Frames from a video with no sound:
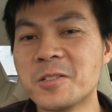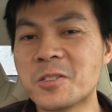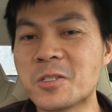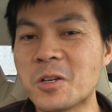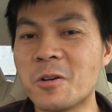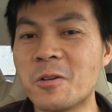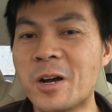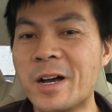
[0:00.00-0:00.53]

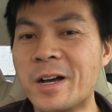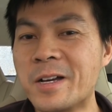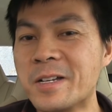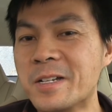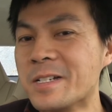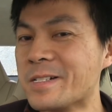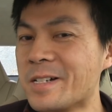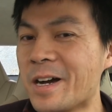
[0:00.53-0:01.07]
So
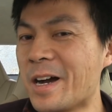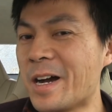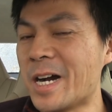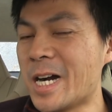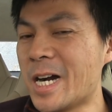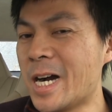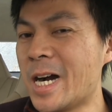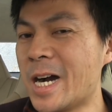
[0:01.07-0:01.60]

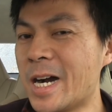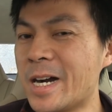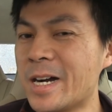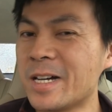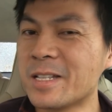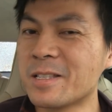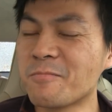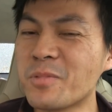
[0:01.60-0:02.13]

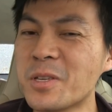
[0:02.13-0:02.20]
the